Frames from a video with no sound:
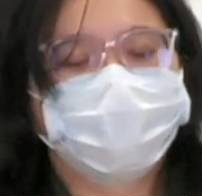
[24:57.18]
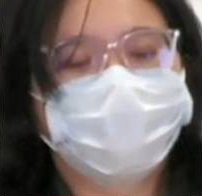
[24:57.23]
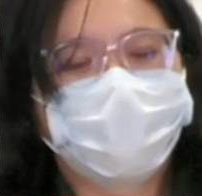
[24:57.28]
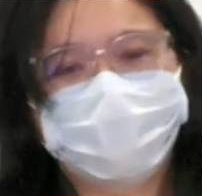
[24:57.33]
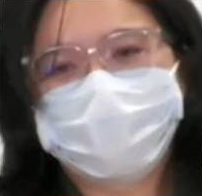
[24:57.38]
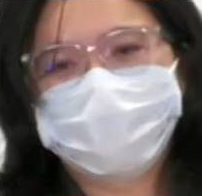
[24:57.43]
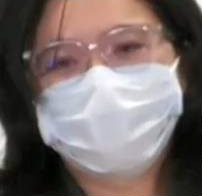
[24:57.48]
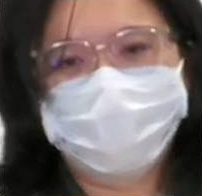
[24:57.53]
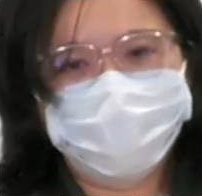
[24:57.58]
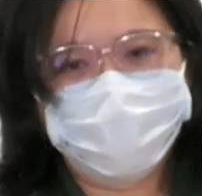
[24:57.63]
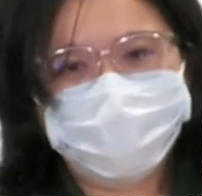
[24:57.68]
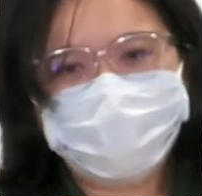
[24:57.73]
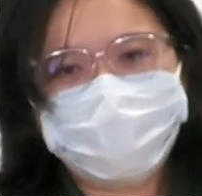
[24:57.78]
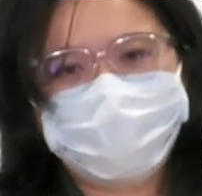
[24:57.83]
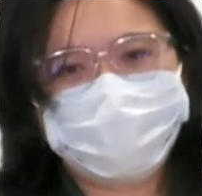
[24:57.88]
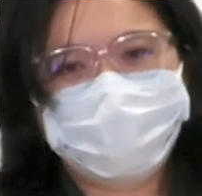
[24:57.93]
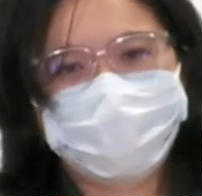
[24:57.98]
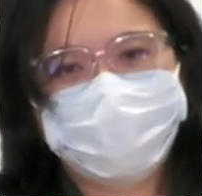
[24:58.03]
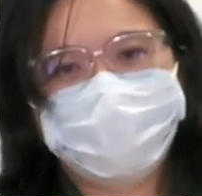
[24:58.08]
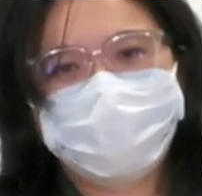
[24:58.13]
that case.
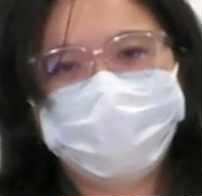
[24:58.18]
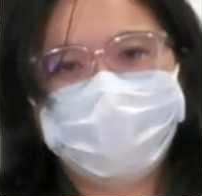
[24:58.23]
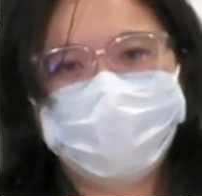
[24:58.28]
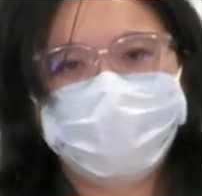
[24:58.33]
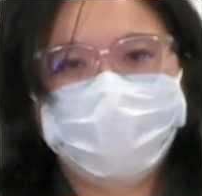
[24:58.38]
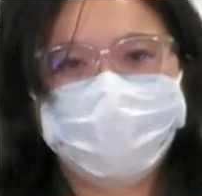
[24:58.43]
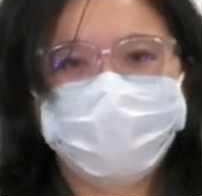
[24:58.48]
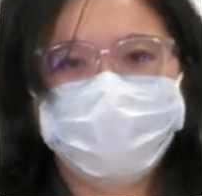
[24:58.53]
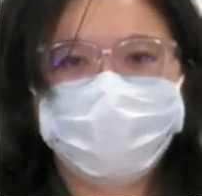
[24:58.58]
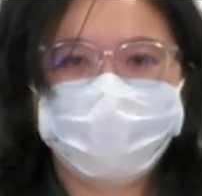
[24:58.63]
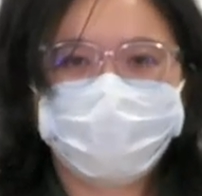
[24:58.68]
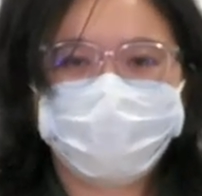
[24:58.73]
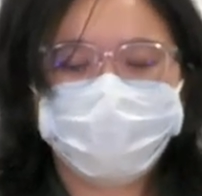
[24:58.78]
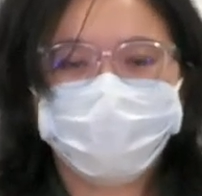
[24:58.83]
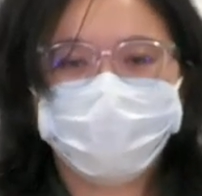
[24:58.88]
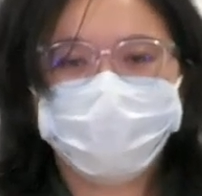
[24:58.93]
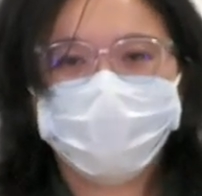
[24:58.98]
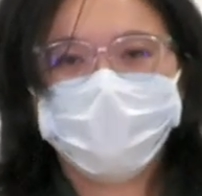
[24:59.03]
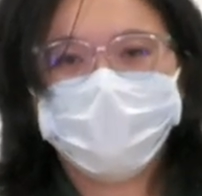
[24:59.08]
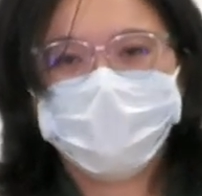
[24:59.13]
Yeah.
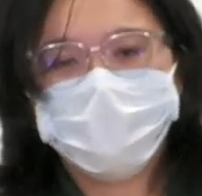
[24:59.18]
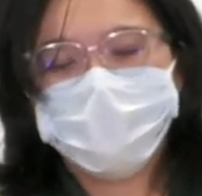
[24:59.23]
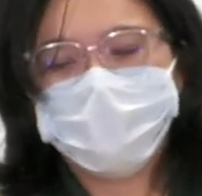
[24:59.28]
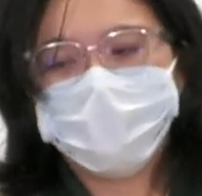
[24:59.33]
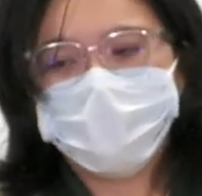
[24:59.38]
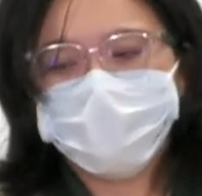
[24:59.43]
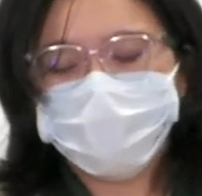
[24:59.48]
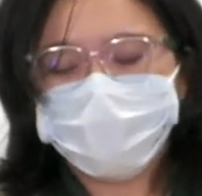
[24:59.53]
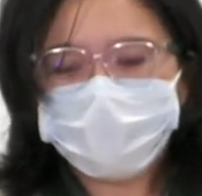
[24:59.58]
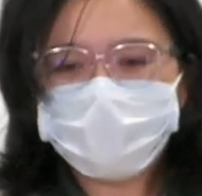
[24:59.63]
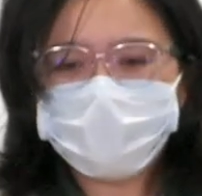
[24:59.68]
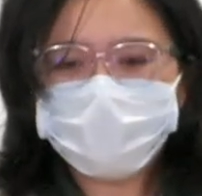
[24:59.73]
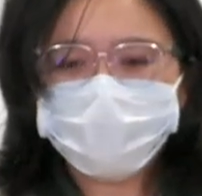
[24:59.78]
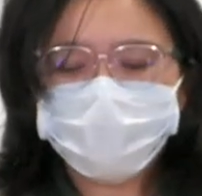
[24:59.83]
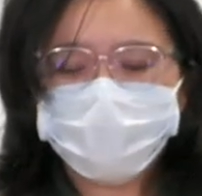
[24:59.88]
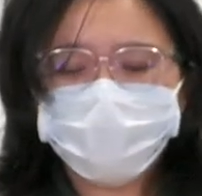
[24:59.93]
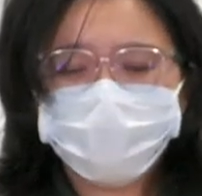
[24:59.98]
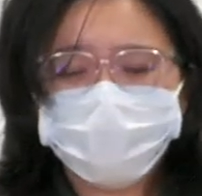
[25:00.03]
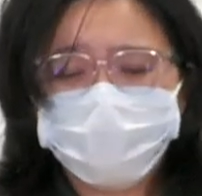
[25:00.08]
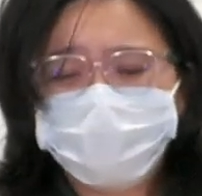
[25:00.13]
But
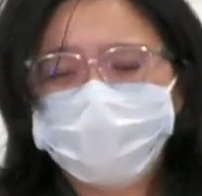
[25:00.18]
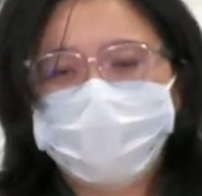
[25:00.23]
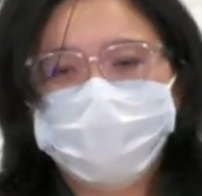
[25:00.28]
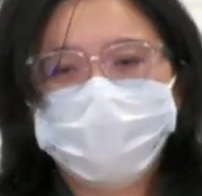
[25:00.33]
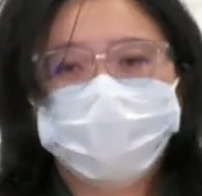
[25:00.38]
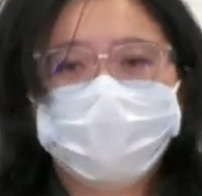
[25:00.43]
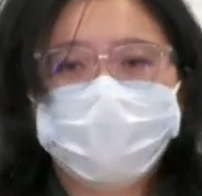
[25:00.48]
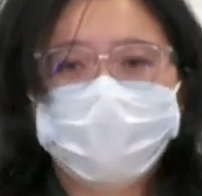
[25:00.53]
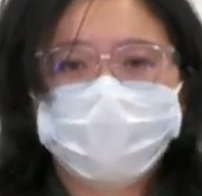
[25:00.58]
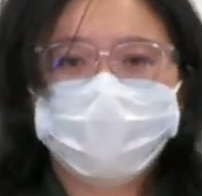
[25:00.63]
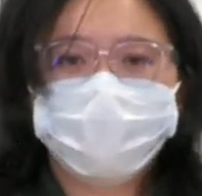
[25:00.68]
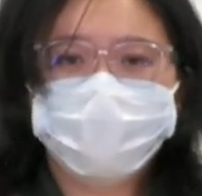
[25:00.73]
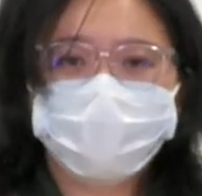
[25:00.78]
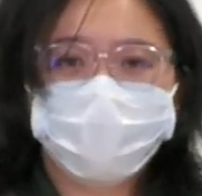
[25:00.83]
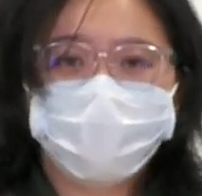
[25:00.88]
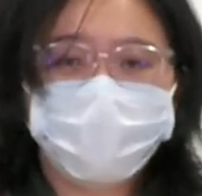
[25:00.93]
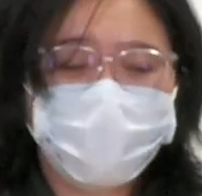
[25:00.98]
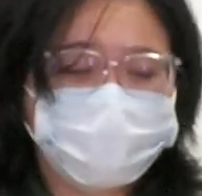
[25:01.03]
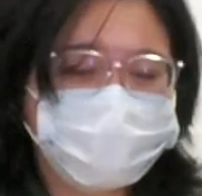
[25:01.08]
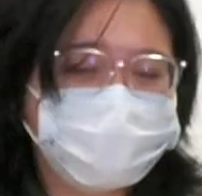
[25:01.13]
before you get
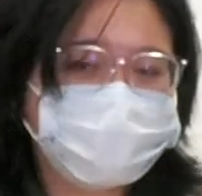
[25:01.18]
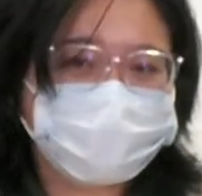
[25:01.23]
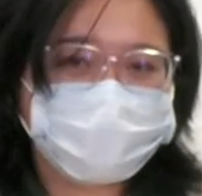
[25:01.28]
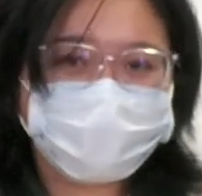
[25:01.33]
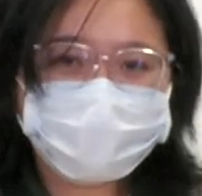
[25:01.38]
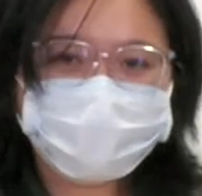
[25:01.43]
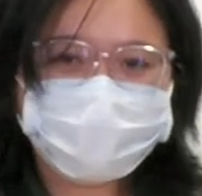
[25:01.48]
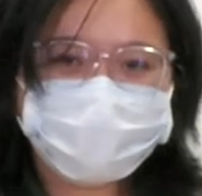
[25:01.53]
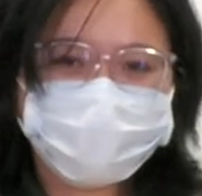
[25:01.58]
disappointed,